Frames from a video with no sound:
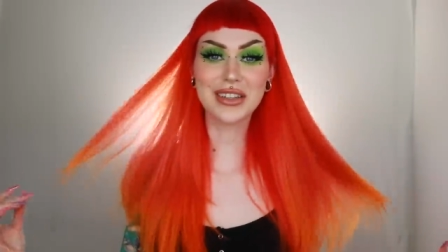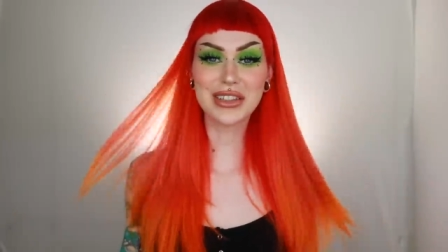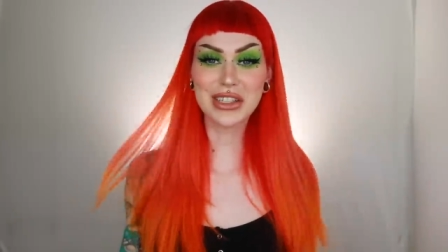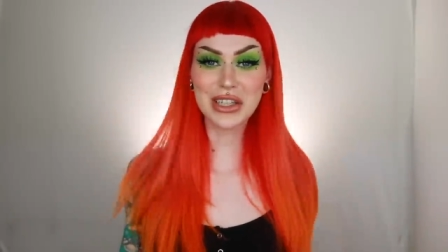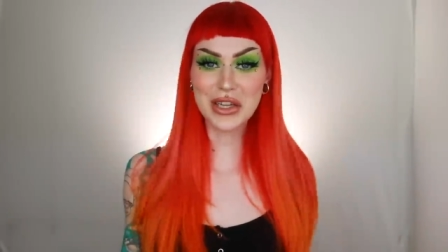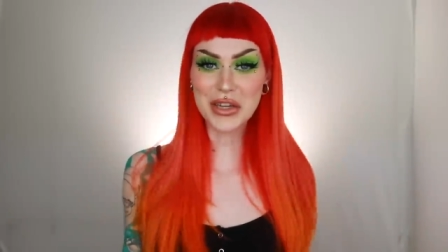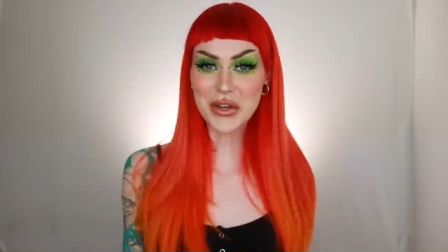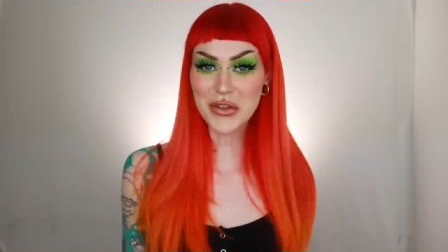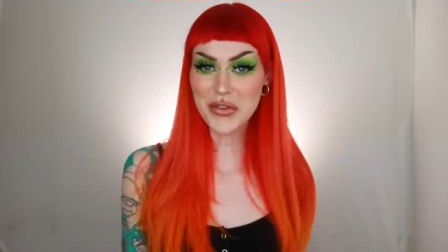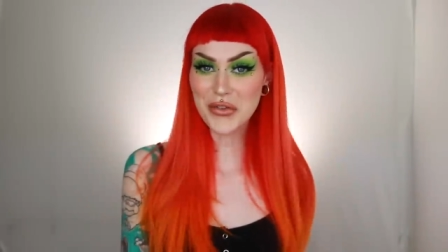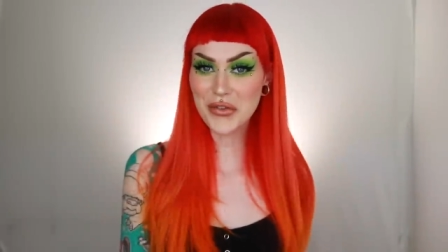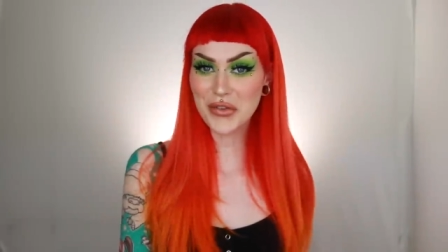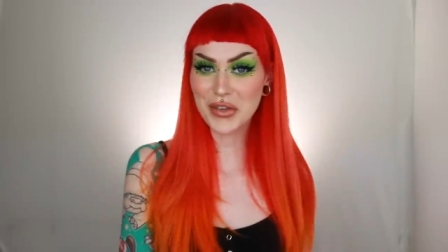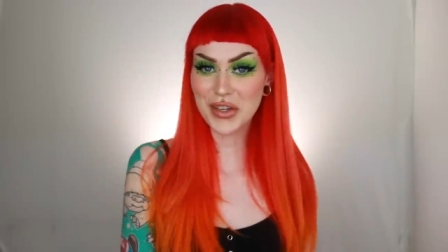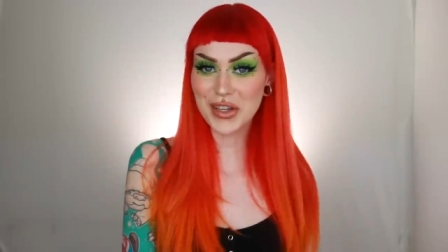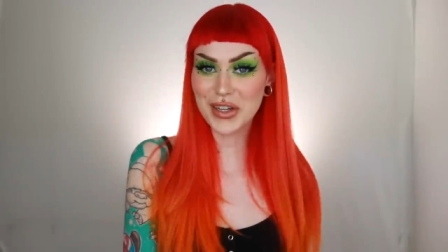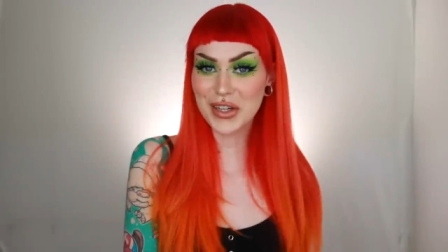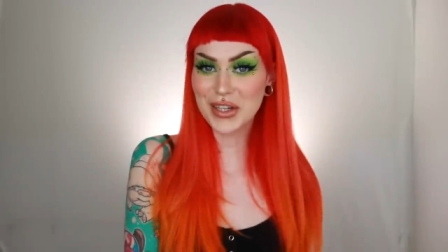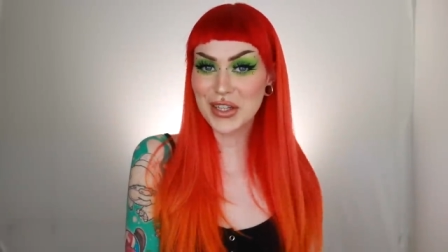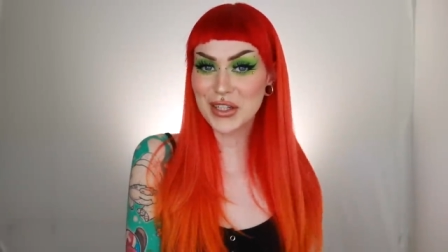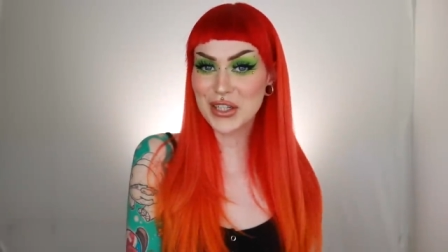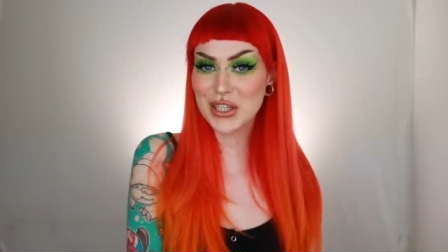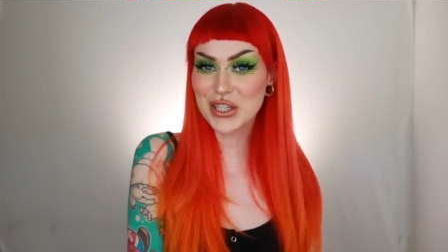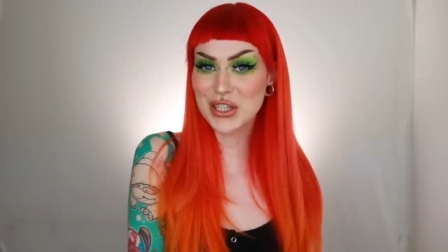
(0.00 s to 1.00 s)
the
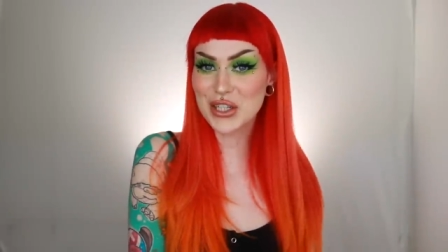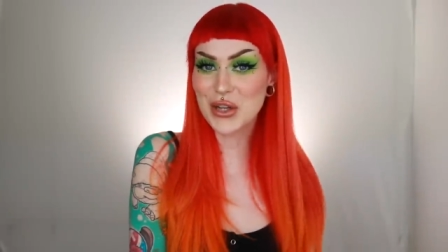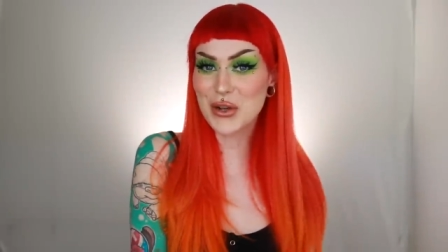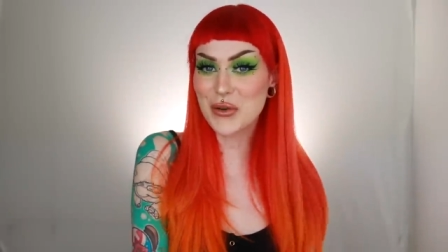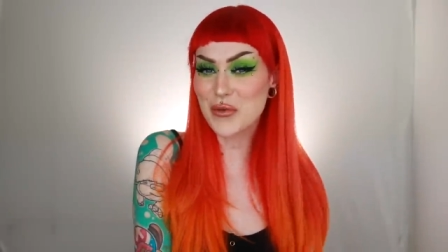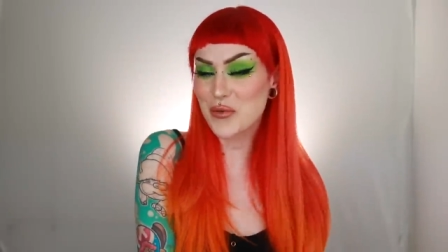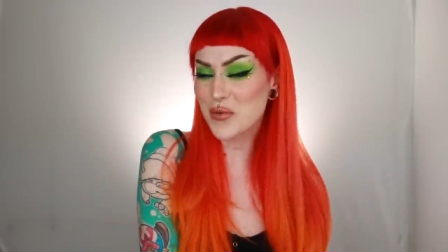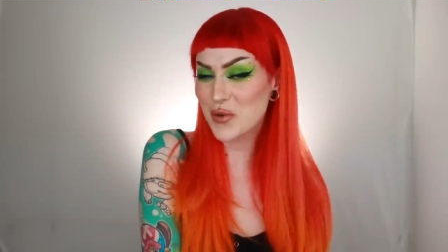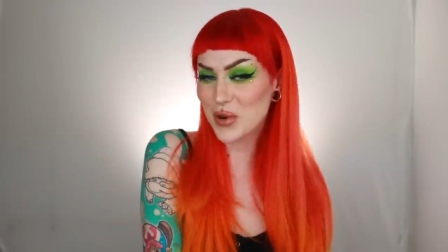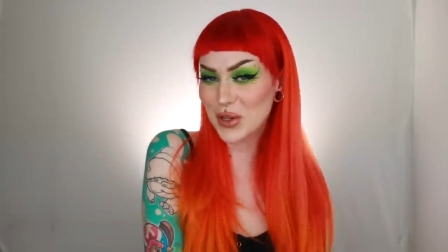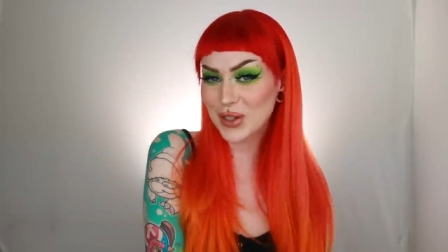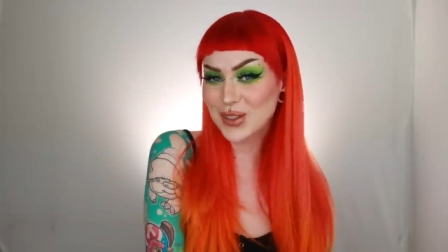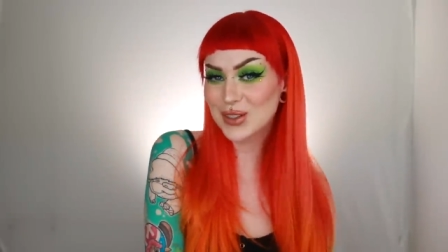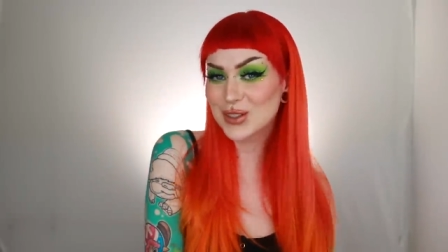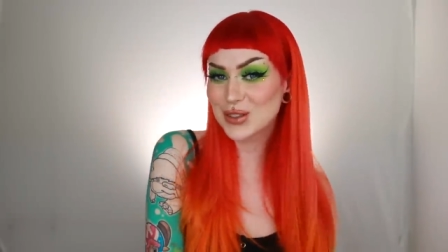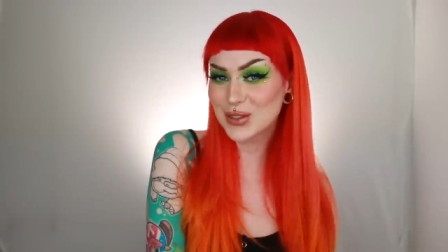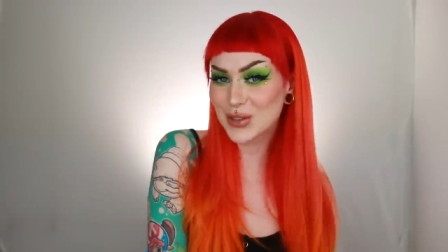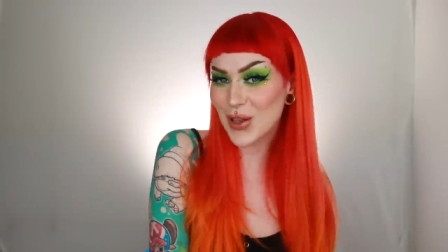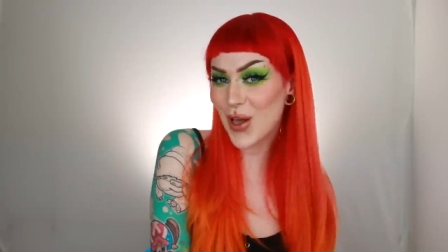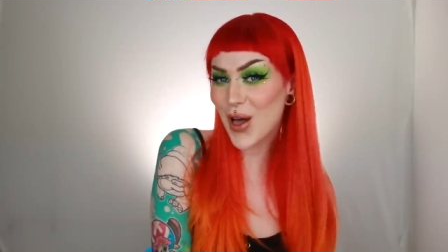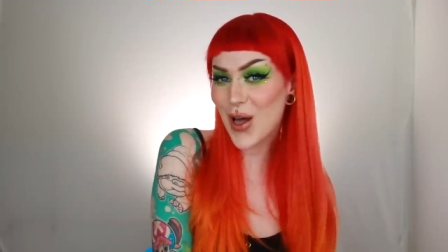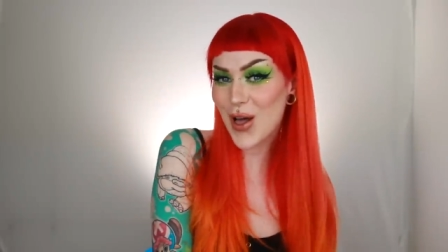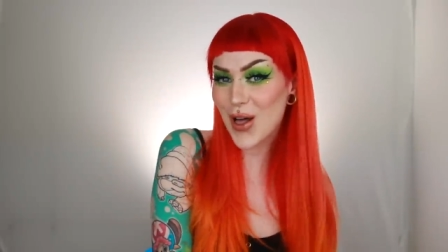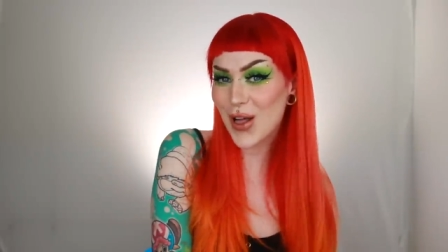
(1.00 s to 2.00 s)
finished
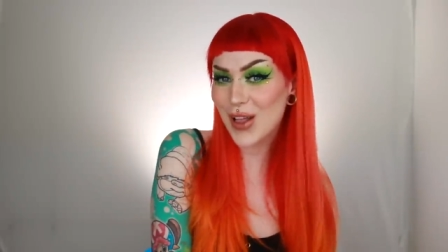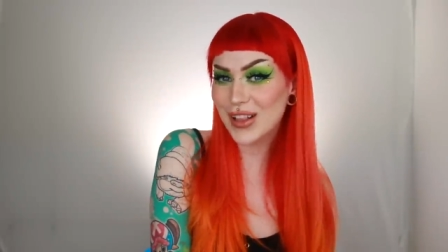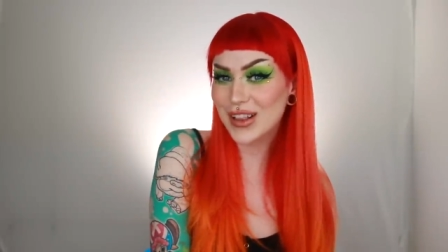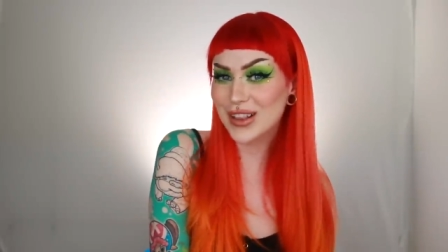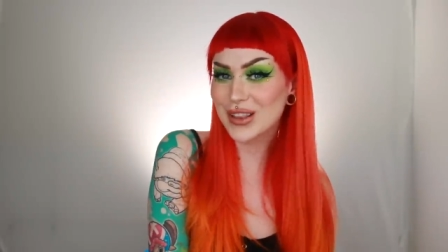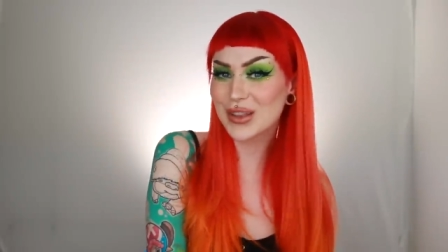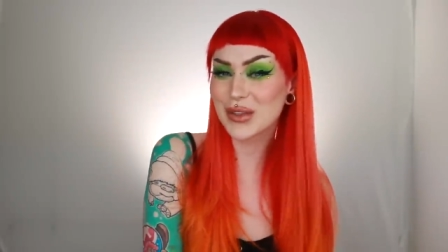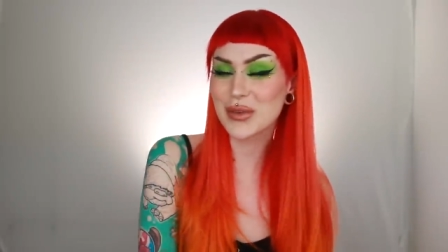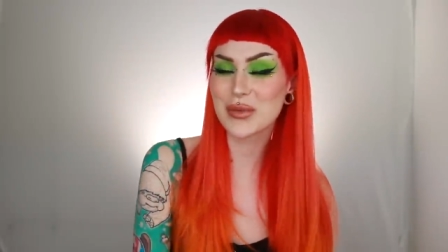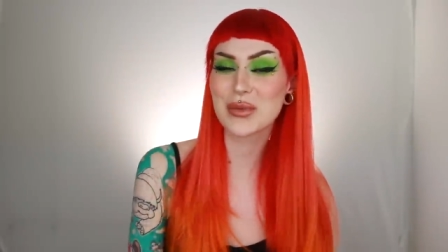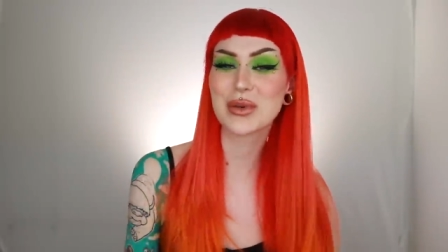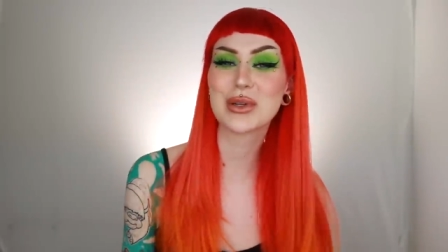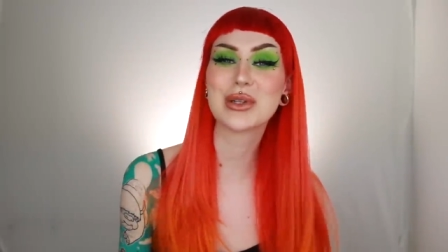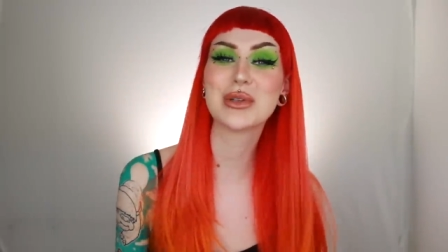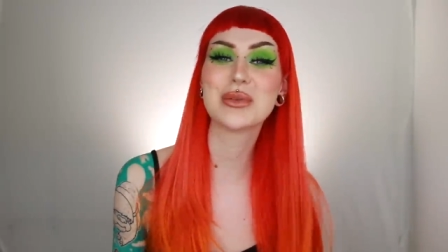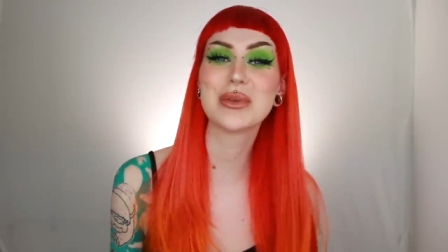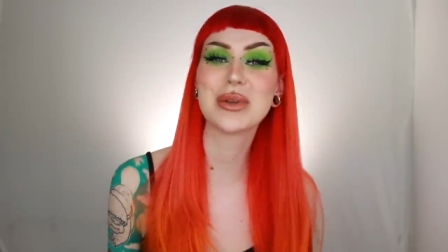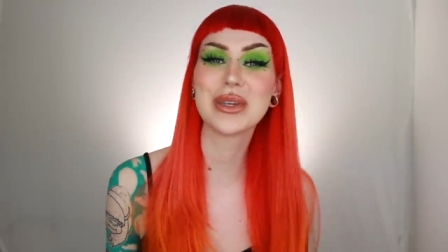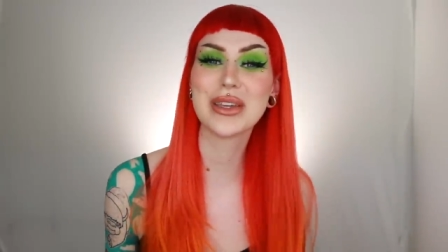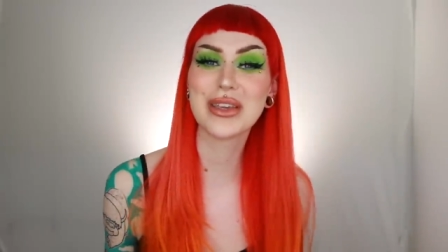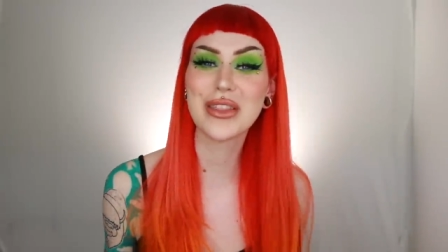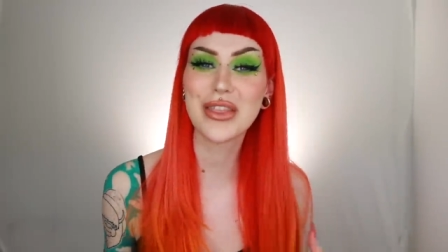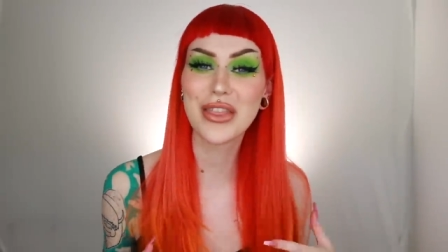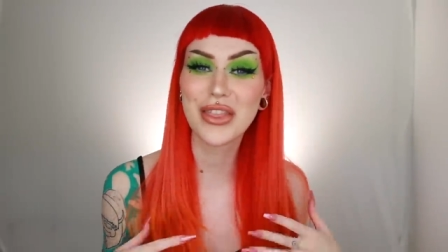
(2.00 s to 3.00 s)
result. What do
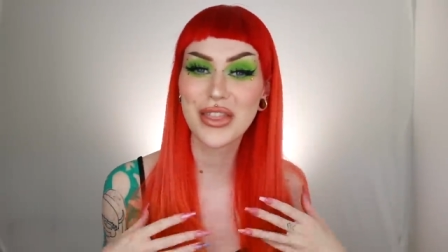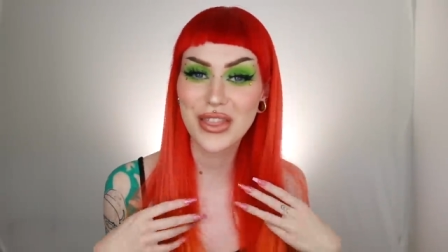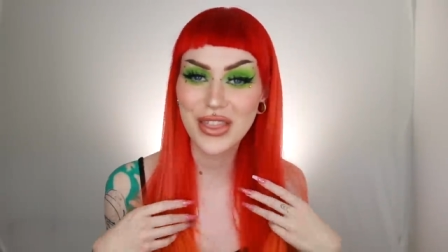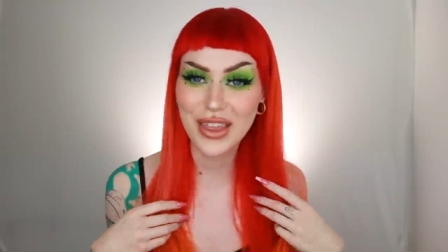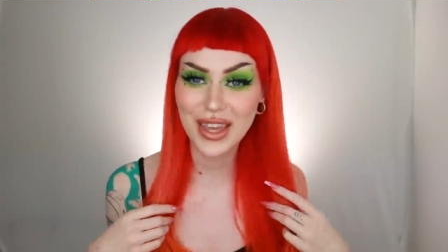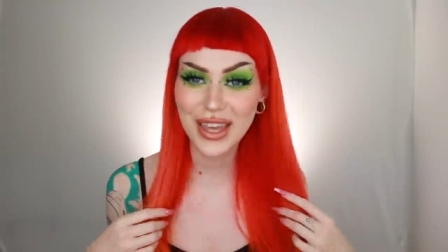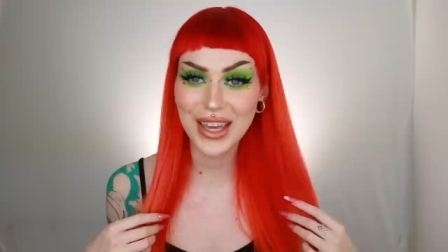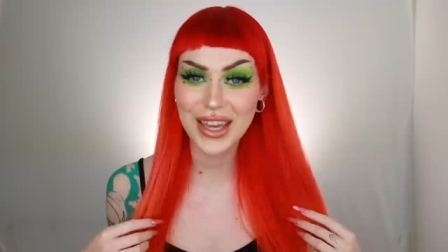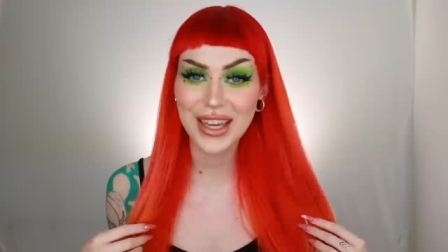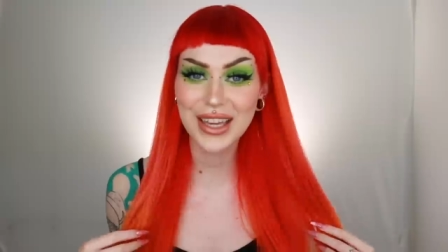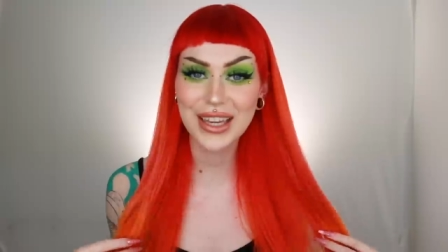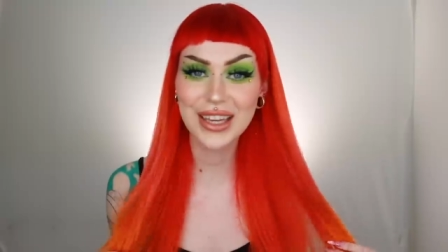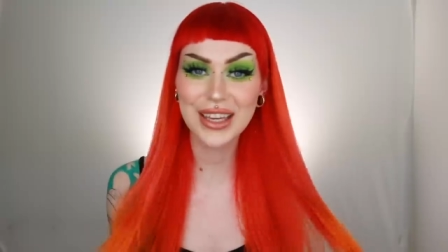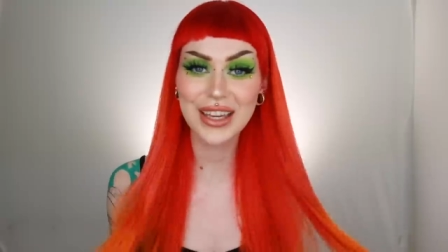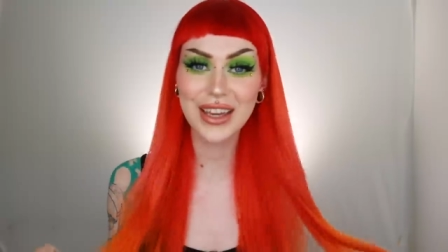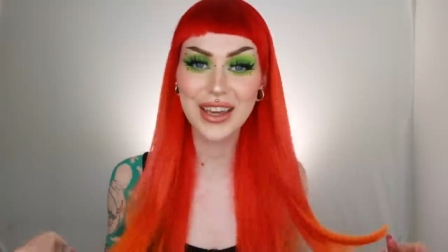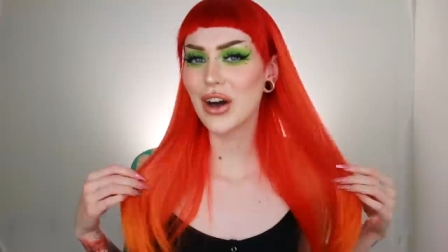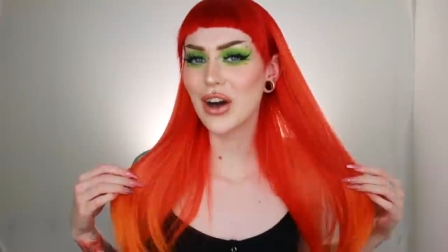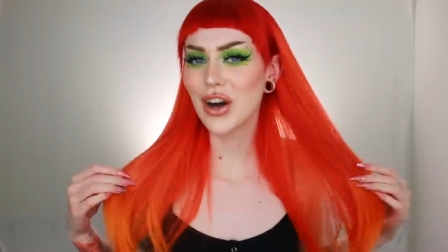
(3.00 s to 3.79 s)
we think?